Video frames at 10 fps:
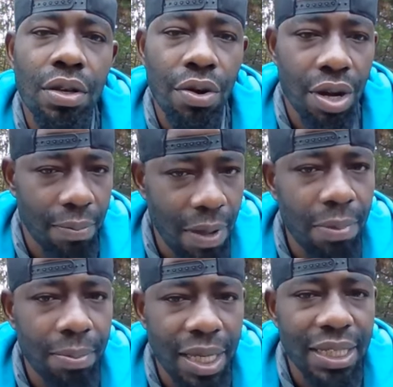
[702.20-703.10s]
You heard of the
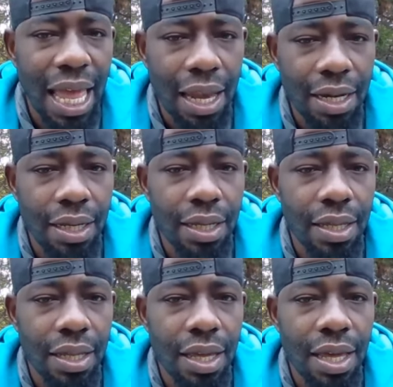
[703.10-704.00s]
Mamba mentality?
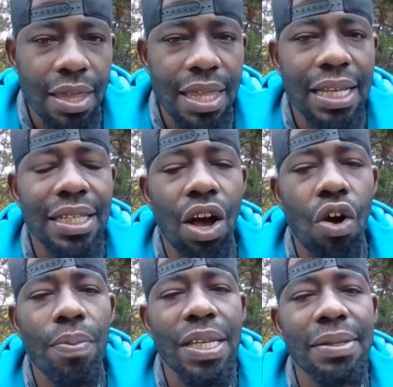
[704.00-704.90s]
That's
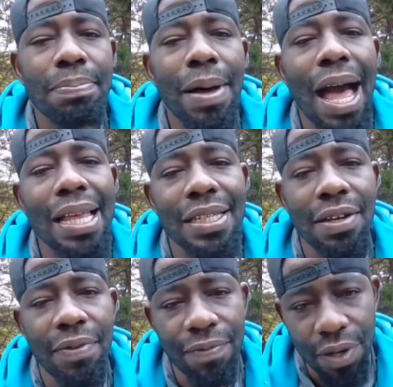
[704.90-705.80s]
Kobe's
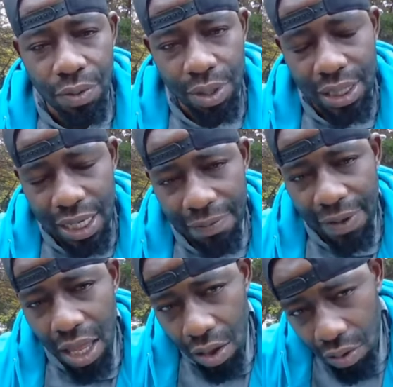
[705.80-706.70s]
positive influence
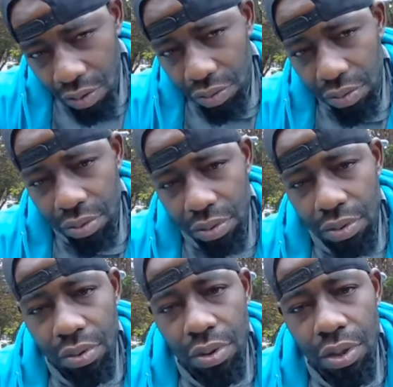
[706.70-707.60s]
living on.
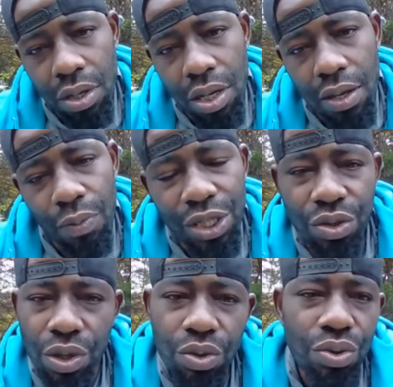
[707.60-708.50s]
Once
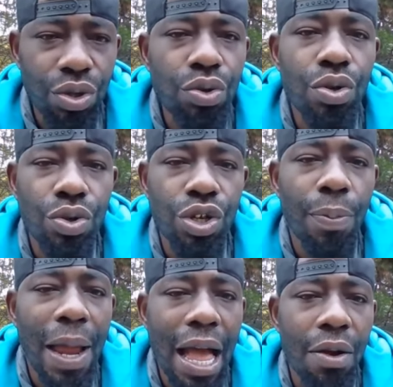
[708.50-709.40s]
you lose, you use
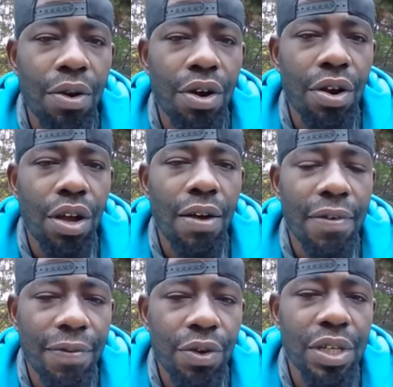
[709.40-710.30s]
your power of
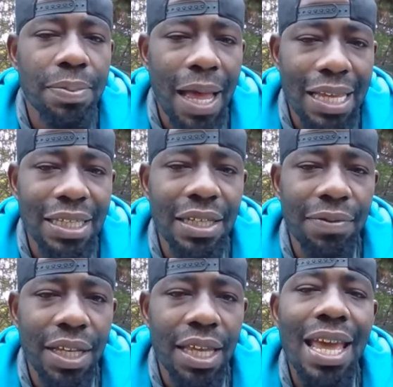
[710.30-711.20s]
influence
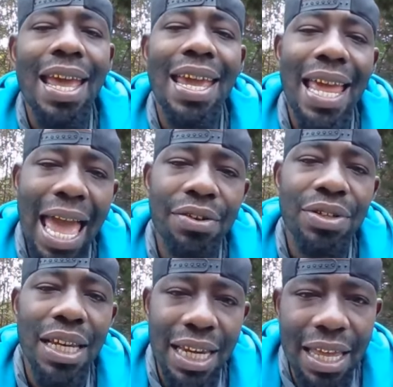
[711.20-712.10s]
positively, it
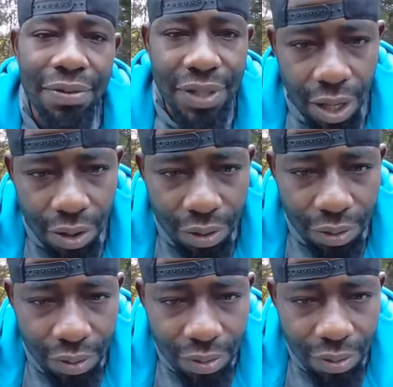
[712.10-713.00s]
actually lives on.